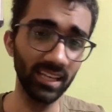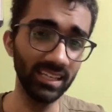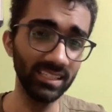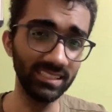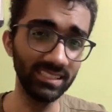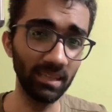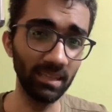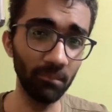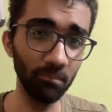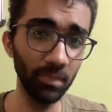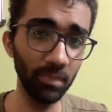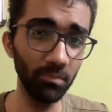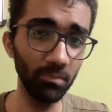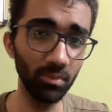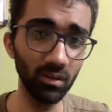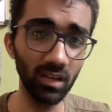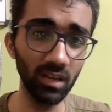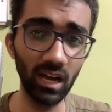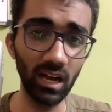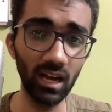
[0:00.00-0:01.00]
some
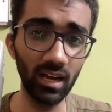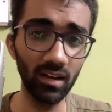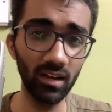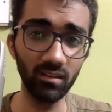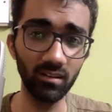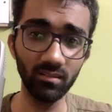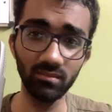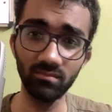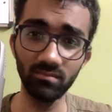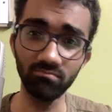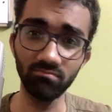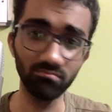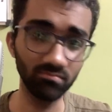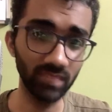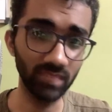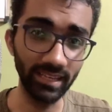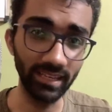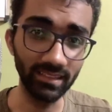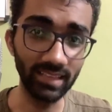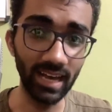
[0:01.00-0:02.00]
people are
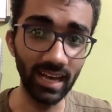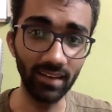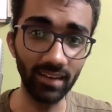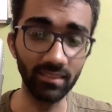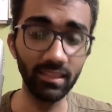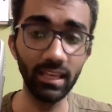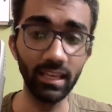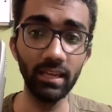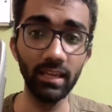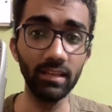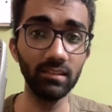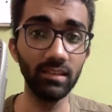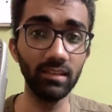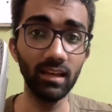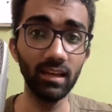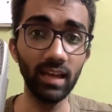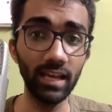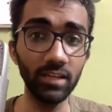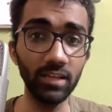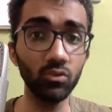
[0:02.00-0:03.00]
like that they they
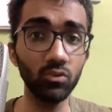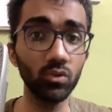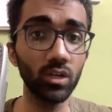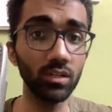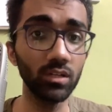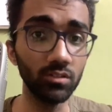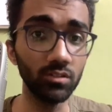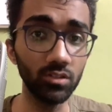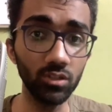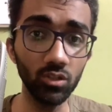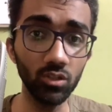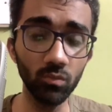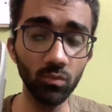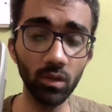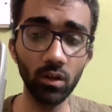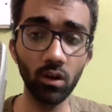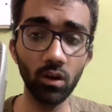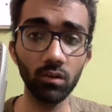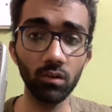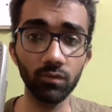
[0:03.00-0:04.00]
like to consume a
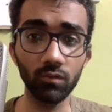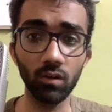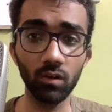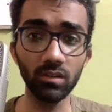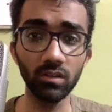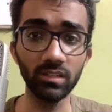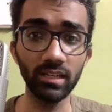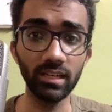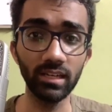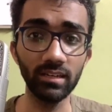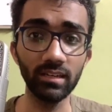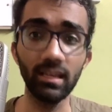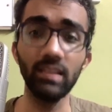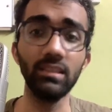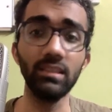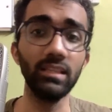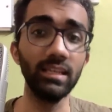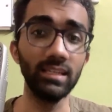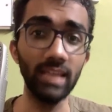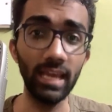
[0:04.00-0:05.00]
lot of content
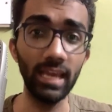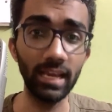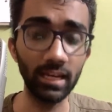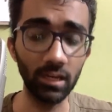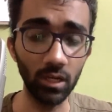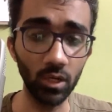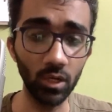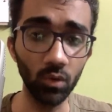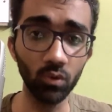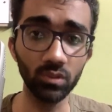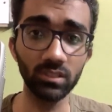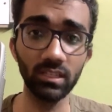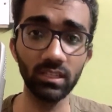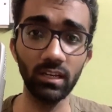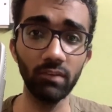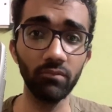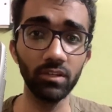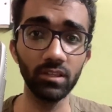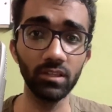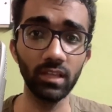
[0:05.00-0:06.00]
and they take notes and
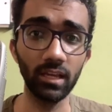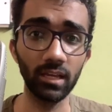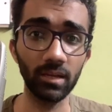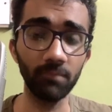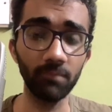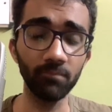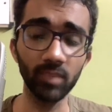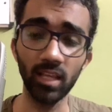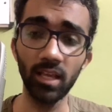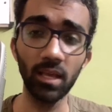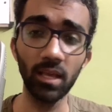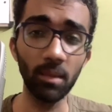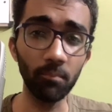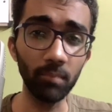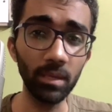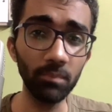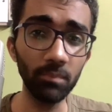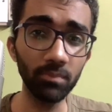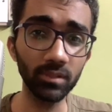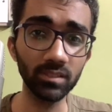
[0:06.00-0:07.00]
everything
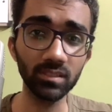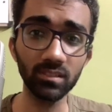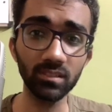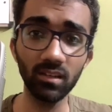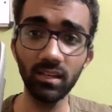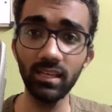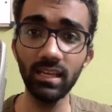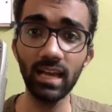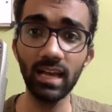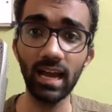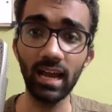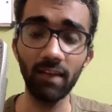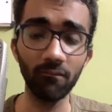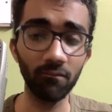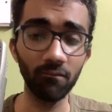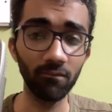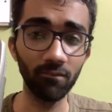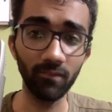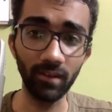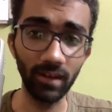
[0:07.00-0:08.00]
me personally i have
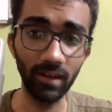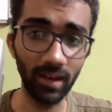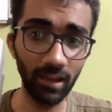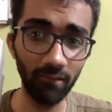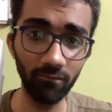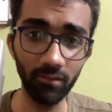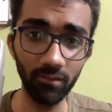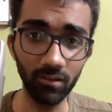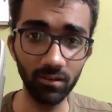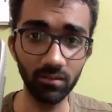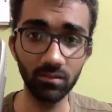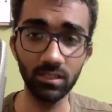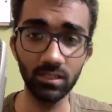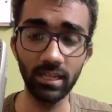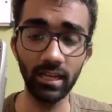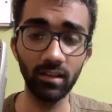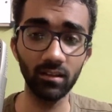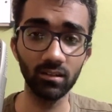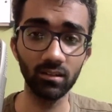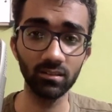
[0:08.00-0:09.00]
never
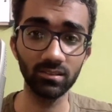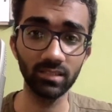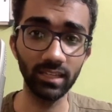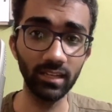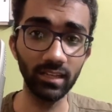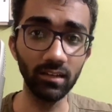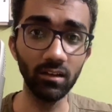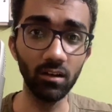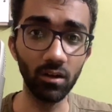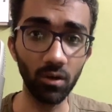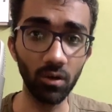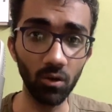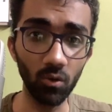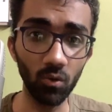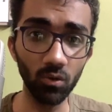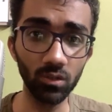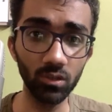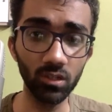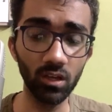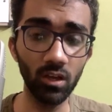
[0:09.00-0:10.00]
taken a single
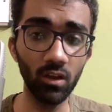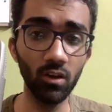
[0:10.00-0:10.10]
note